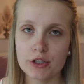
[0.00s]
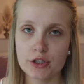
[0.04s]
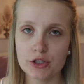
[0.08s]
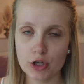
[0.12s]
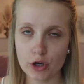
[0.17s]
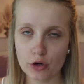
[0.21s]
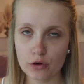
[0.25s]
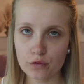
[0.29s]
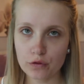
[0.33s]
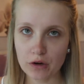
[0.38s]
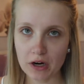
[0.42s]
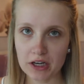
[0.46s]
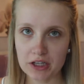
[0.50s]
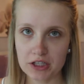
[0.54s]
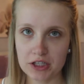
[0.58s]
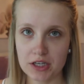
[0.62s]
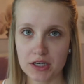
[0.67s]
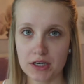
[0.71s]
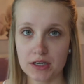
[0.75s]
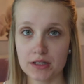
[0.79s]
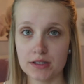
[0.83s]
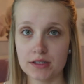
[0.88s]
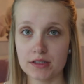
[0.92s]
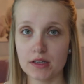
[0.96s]
Joe Fresh
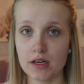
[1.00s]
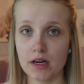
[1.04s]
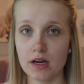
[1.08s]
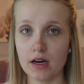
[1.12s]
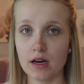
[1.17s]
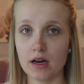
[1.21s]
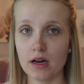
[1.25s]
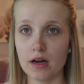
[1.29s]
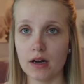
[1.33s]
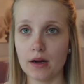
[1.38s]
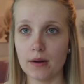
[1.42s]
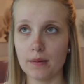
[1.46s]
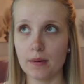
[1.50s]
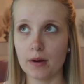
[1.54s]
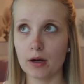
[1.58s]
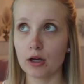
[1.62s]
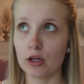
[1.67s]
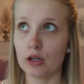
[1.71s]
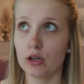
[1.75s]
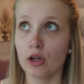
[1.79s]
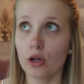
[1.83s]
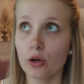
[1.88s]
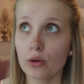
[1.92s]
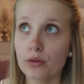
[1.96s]
is a
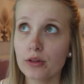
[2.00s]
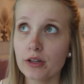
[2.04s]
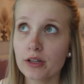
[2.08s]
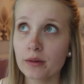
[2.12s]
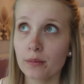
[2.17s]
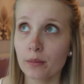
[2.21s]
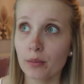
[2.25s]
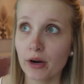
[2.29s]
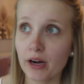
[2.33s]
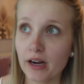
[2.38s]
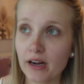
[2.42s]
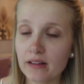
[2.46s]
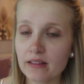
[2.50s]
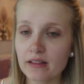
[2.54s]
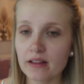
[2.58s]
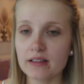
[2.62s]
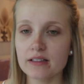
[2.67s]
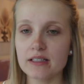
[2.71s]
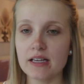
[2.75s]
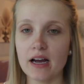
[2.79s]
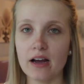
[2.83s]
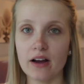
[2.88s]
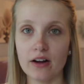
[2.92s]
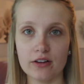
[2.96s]
clothing brand
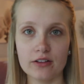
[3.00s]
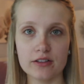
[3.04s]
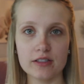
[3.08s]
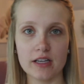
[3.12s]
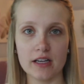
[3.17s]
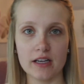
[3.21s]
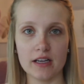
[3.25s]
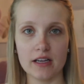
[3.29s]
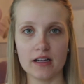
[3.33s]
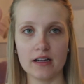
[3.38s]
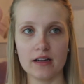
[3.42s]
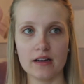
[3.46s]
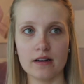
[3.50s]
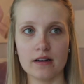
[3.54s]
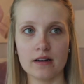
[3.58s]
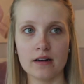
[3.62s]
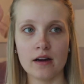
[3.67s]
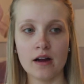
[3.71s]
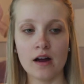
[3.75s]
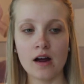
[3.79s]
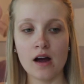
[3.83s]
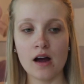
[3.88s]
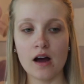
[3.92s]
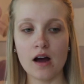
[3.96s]
that's held in
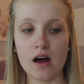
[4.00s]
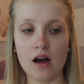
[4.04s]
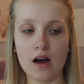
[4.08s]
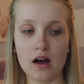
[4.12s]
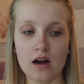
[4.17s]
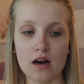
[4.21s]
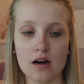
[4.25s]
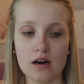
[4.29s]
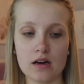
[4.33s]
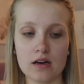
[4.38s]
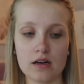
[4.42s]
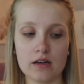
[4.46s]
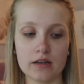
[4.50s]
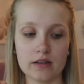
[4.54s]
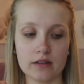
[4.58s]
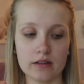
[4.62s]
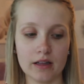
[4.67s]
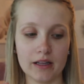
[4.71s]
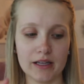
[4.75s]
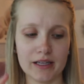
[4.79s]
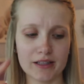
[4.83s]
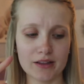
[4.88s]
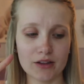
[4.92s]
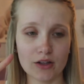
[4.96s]
our
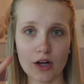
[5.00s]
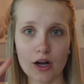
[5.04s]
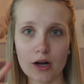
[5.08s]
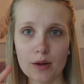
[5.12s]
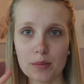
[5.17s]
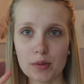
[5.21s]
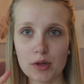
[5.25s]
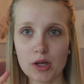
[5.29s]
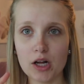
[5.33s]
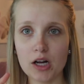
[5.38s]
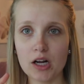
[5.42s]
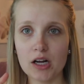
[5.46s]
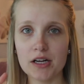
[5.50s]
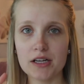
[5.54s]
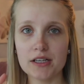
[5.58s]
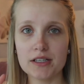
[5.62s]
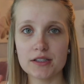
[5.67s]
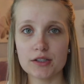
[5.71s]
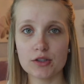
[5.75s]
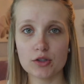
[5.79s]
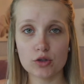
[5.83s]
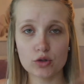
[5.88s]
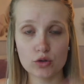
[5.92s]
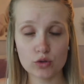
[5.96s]
like
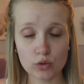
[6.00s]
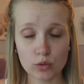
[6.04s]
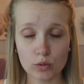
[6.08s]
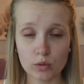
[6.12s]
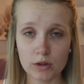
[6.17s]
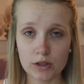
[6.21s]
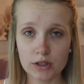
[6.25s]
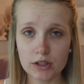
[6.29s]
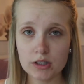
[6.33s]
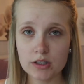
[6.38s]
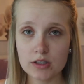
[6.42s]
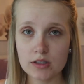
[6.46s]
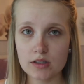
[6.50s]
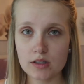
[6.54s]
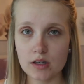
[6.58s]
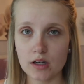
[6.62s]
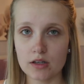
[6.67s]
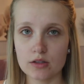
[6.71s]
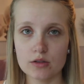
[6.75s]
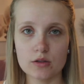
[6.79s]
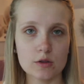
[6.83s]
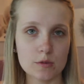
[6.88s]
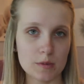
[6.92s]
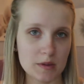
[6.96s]
Loblaws stores, so
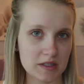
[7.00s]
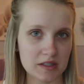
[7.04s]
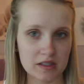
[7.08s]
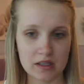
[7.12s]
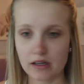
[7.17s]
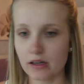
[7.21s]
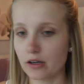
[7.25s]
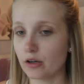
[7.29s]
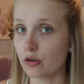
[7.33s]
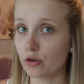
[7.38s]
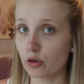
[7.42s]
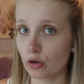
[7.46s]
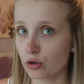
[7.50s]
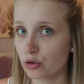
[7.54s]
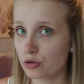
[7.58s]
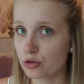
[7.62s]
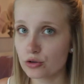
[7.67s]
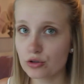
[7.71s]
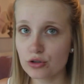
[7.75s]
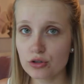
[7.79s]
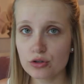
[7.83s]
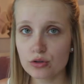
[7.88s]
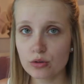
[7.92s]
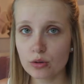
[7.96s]
it's basically a
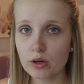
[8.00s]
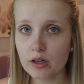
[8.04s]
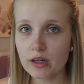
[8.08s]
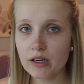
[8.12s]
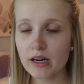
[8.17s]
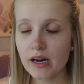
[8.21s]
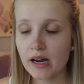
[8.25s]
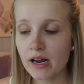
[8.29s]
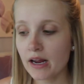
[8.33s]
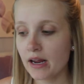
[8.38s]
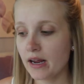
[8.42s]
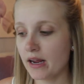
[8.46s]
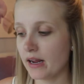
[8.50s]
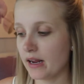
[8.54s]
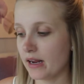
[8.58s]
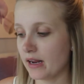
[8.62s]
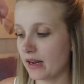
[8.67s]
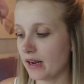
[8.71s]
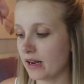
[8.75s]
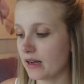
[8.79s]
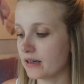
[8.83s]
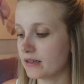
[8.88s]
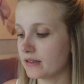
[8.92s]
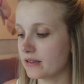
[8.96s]
grocery store,
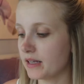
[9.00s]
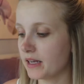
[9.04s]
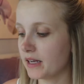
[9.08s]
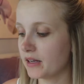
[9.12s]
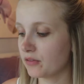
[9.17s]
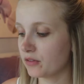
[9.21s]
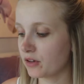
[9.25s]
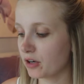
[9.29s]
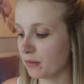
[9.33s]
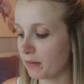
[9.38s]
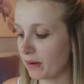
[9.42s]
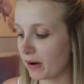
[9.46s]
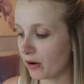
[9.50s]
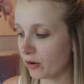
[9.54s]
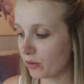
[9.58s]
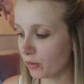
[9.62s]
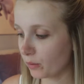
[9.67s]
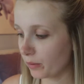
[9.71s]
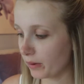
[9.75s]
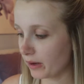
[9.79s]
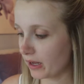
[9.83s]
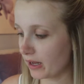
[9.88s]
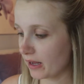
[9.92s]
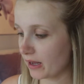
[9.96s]
and they've come
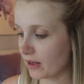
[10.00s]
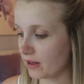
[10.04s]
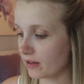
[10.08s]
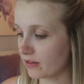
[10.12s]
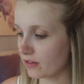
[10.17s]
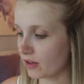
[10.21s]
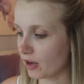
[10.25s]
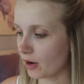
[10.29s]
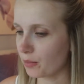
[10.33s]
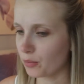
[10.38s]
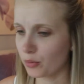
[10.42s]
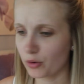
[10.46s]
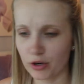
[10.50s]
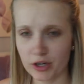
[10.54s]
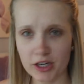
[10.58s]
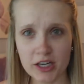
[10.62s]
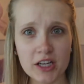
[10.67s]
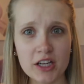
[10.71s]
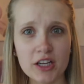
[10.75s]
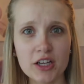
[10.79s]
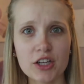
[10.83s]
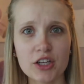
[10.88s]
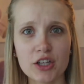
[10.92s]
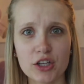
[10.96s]
out with a
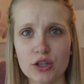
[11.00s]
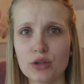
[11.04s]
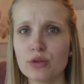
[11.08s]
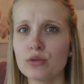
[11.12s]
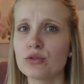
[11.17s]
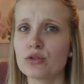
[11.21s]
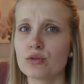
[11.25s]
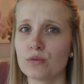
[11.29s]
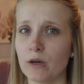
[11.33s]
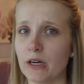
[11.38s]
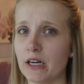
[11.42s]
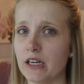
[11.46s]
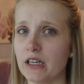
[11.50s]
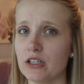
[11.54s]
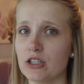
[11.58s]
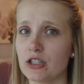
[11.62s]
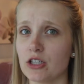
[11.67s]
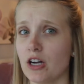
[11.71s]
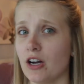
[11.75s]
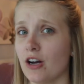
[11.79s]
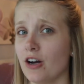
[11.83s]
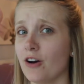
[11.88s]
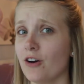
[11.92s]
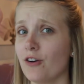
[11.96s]
pretty huge range
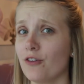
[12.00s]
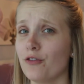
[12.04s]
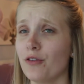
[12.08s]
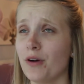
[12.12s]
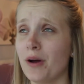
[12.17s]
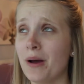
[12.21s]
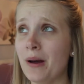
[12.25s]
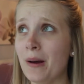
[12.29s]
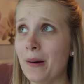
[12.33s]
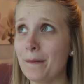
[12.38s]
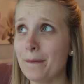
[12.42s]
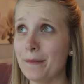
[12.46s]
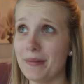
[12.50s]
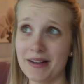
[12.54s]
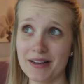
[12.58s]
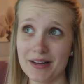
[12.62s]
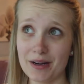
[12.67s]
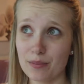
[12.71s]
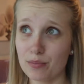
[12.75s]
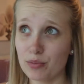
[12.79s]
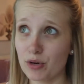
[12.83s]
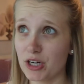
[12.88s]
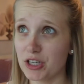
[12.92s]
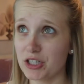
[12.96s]
of
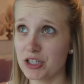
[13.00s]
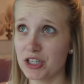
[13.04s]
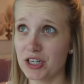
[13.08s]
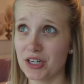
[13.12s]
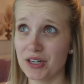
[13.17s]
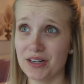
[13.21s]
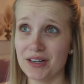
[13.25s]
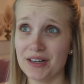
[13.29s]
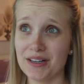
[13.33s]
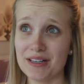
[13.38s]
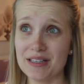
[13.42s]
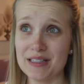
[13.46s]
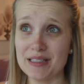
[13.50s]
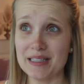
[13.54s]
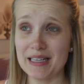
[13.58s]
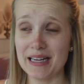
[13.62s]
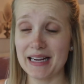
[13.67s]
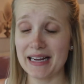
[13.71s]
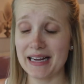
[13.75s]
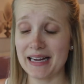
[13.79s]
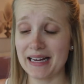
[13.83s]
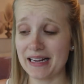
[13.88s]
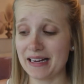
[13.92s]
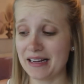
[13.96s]
makeup brushes
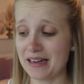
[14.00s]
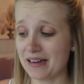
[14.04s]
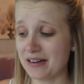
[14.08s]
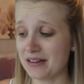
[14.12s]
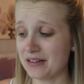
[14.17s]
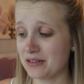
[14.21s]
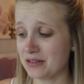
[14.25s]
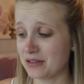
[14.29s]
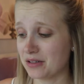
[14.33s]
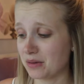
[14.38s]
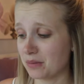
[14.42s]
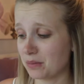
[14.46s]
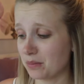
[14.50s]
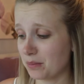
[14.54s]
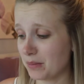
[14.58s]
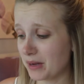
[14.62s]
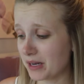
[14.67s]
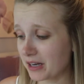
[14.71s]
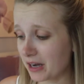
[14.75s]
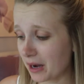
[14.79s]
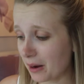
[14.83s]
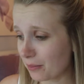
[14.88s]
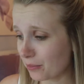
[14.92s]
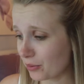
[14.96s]
and
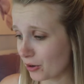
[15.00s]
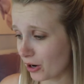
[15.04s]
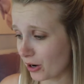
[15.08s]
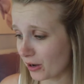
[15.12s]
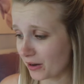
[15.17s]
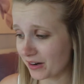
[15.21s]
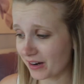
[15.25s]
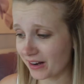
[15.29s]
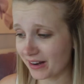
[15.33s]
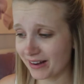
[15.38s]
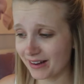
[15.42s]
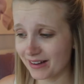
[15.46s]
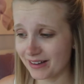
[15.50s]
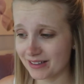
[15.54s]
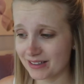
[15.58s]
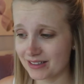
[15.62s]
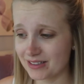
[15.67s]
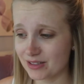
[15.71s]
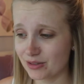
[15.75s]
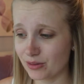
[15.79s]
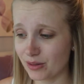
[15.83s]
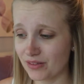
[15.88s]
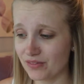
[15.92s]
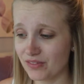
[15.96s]
makeup
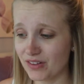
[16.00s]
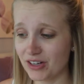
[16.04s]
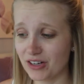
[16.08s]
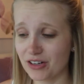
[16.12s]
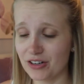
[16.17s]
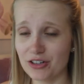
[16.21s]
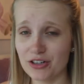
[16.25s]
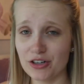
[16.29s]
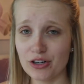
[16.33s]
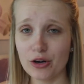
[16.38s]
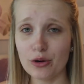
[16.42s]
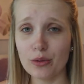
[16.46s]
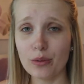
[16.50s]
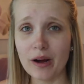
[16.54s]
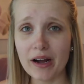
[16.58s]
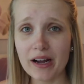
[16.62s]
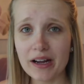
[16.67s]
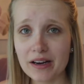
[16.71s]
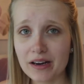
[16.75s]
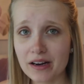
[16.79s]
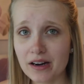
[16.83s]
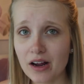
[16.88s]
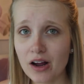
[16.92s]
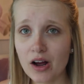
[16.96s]
products. So I figured, you know
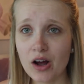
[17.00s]
what?